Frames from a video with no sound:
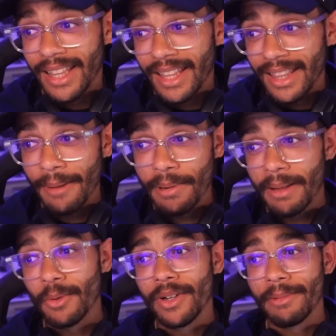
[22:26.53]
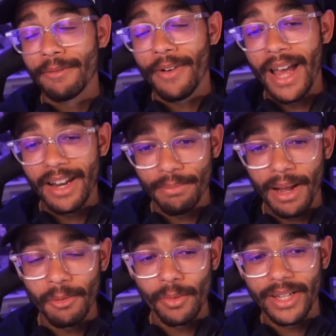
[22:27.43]
they probably would have been fine and
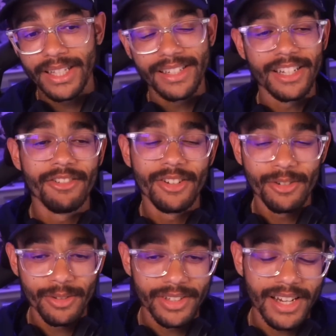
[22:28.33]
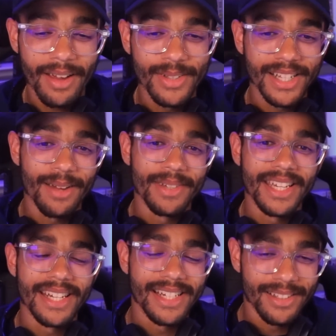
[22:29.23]
probably would have continued to do this time and time
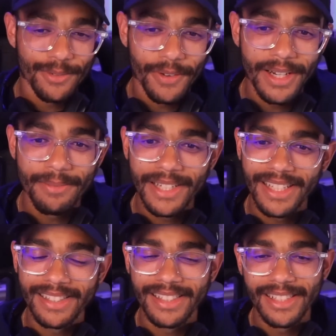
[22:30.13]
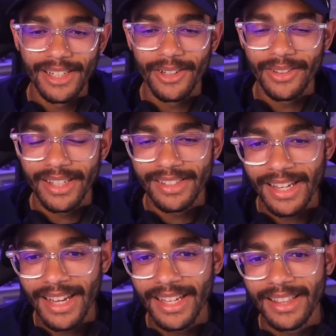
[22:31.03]
again. And it's funny because, you know, they
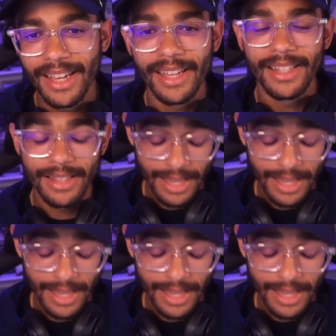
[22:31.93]
say they, they